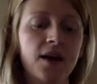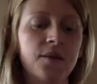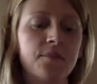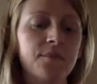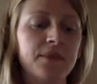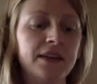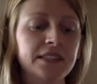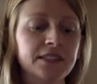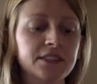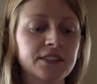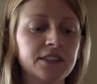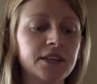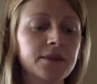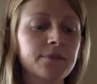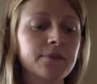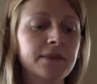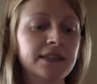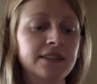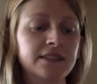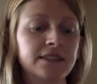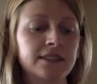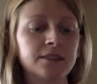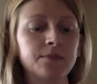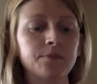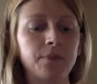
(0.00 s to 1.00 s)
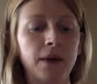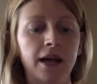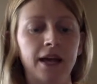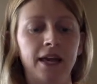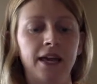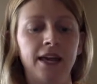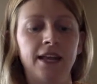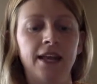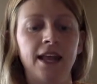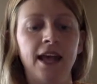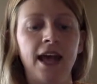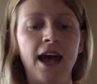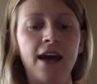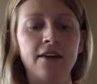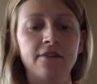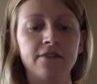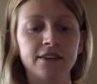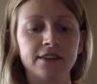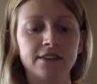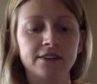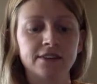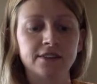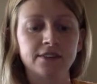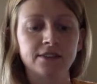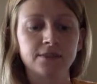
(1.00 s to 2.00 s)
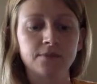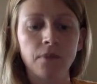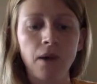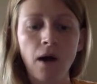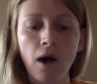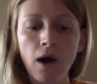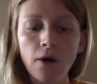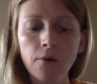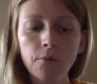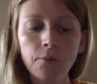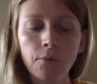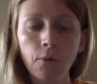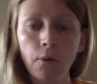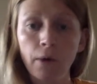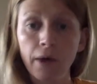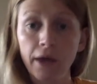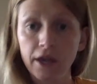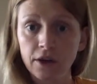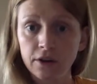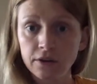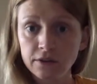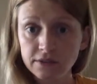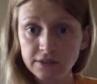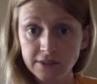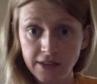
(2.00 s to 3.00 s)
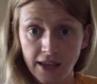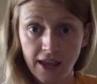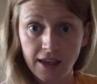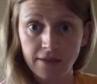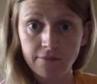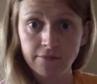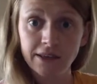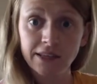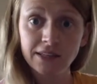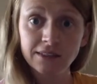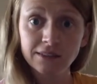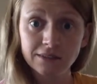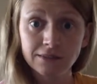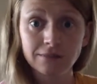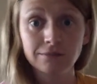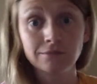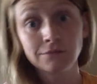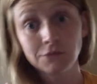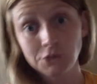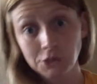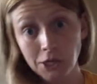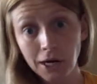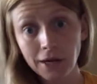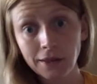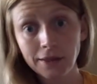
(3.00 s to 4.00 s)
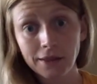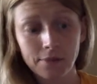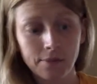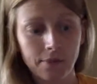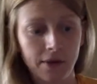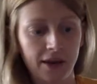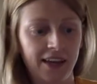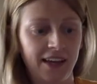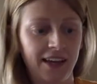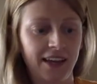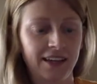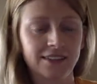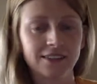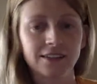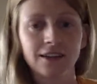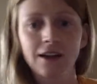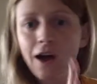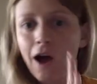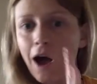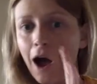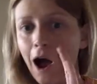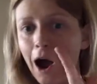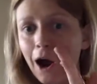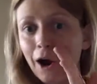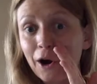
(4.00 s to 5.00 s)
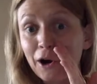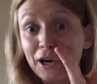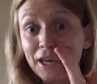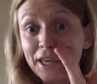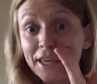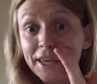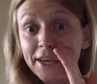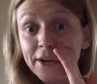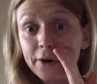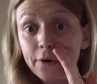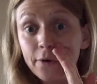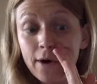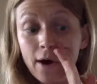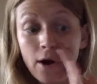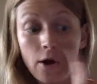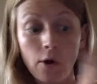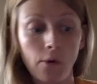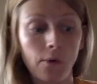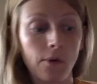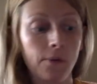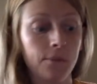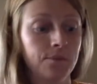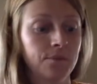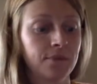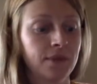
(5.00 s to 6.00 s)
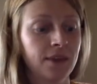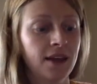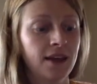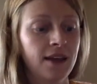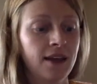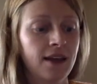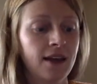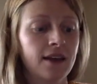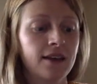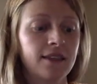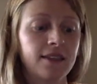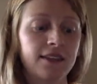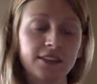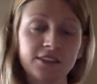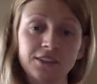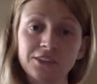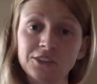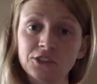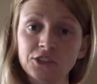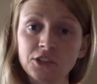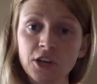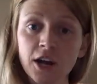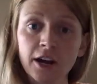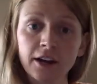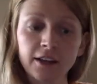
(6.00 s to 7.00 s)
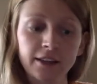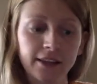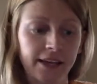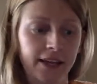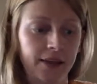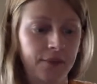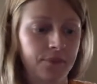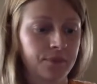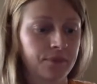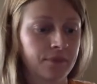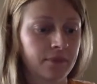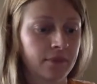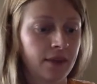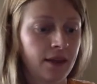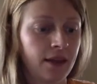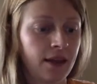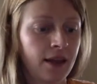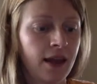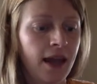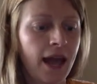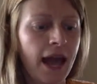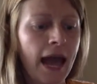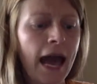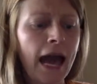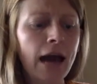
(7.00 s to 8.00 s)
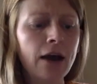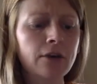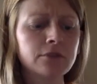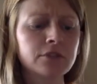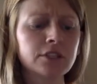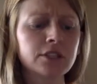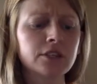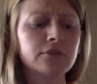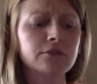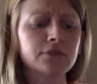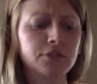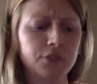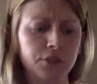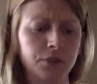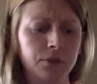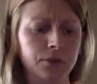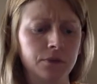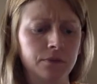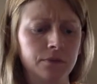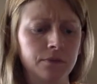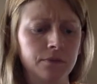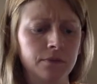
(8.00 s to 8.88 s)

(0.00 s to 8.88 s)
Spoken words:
Mr. and Mrs. Bucket have a small boy whose name is Charlie Bucket, our hero. This is Charlie. How do you do?